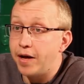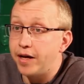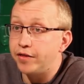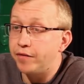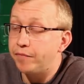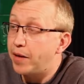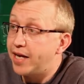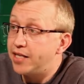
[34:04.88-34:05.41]
Um,
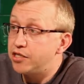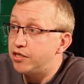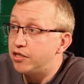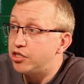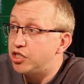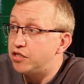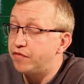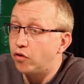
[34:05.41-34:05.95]
the person
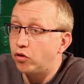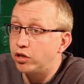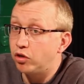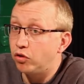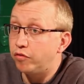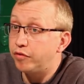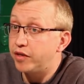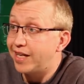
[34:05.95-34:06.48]
that she's fallen
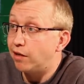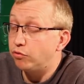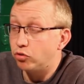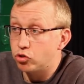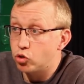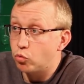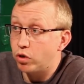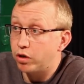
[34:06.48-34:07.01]
in love with now
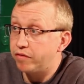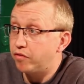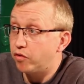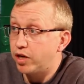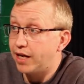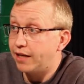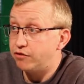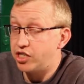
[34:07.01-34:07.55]
doesn't want to
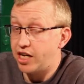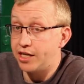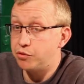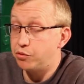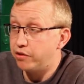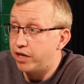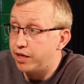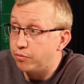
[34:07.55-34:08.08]
fucking have
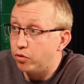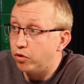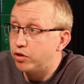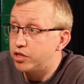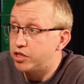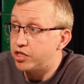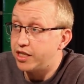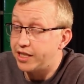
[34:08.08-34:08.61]
sex with her anymore
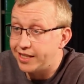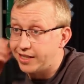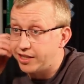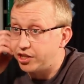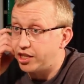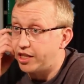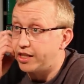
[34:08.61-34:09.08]
because he,